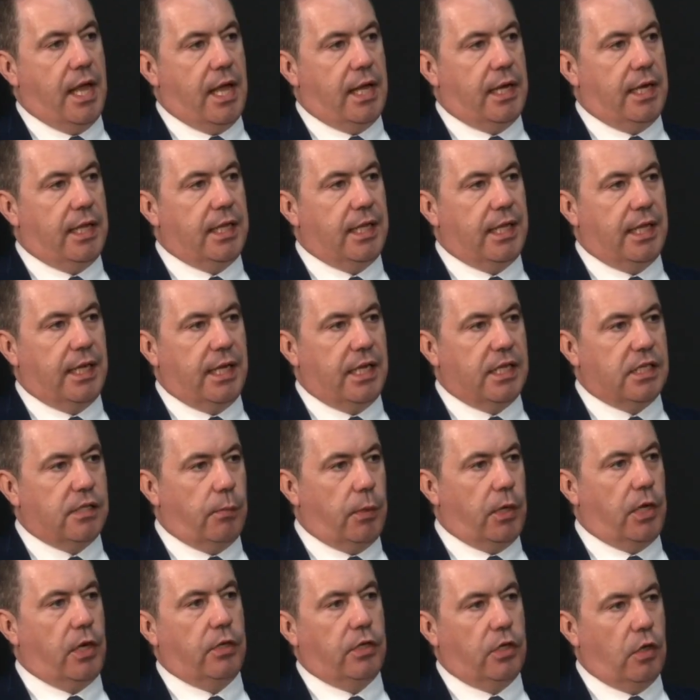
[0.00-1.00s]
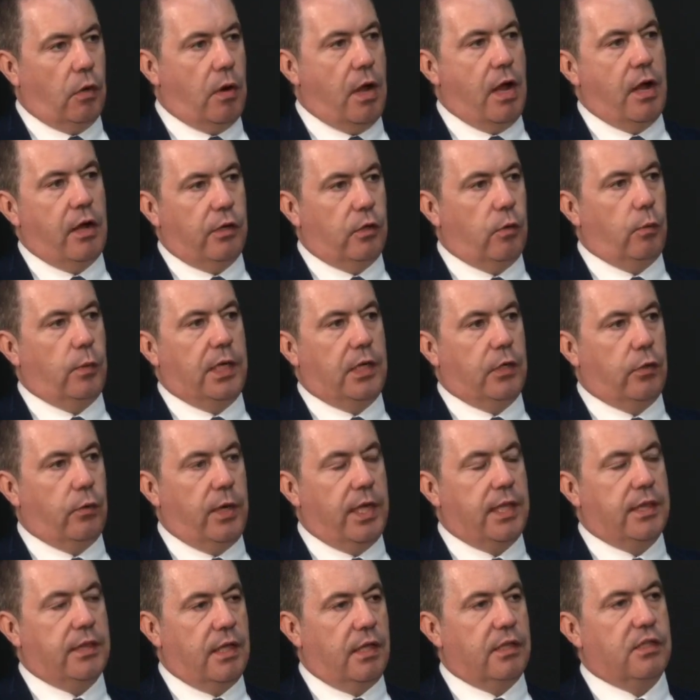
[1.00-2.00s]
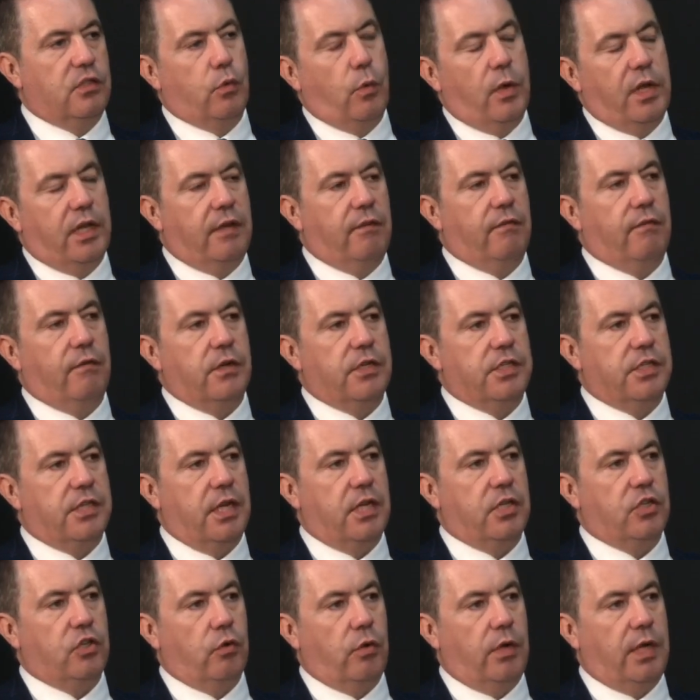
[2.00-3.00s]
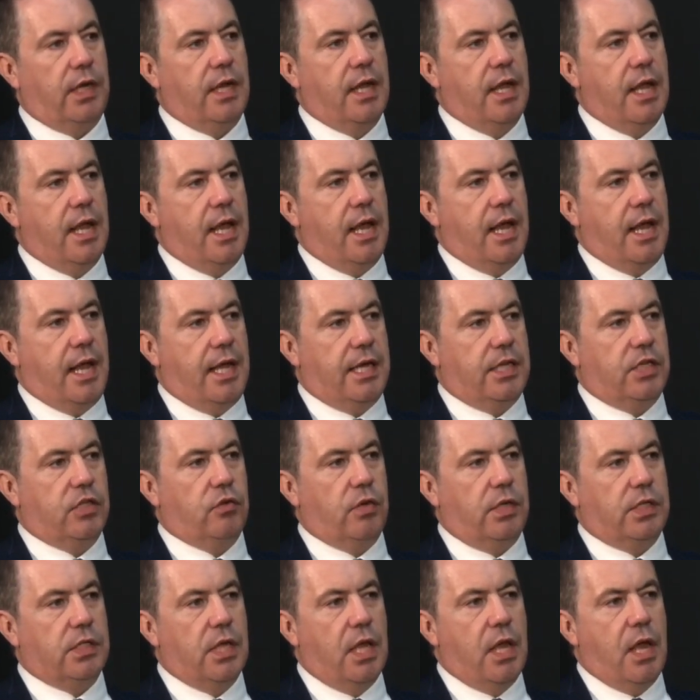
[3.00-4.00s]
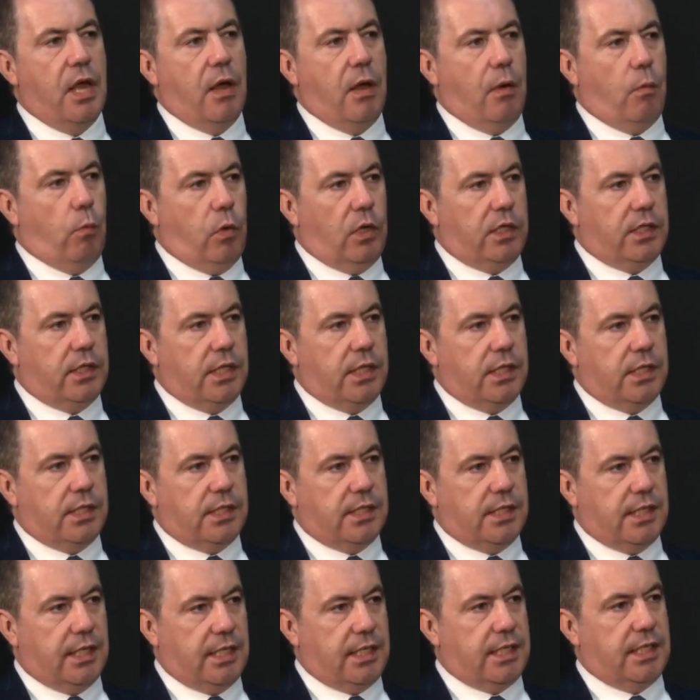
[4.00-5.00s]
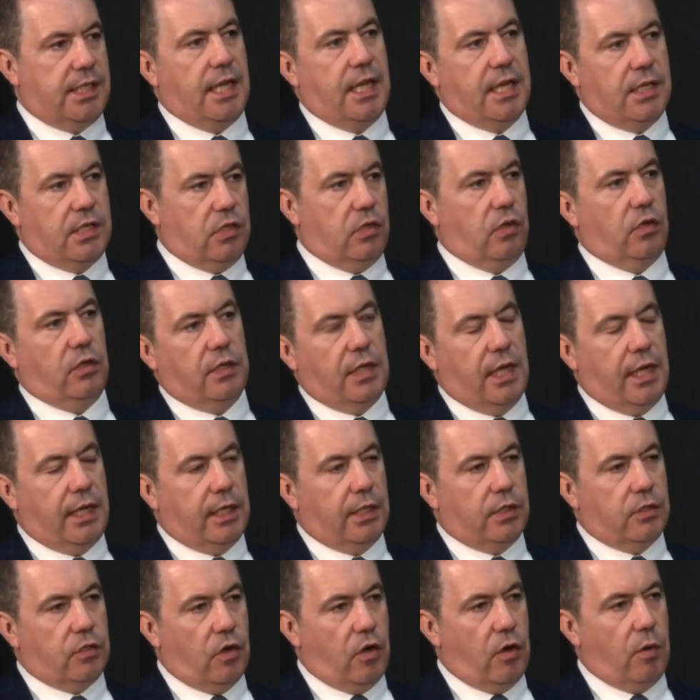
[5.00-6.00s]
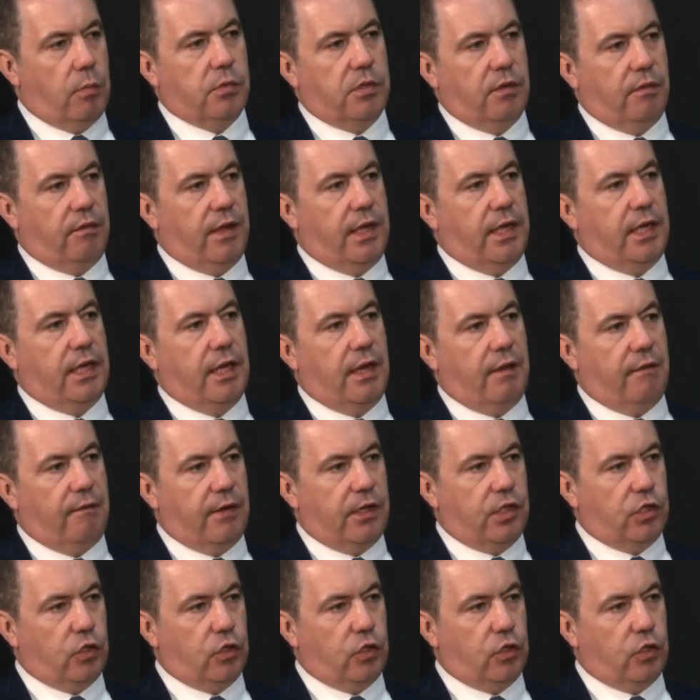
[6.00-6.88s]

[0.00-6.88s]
And I think it is about how do we create that 21st century high street? What does success look like in terms of a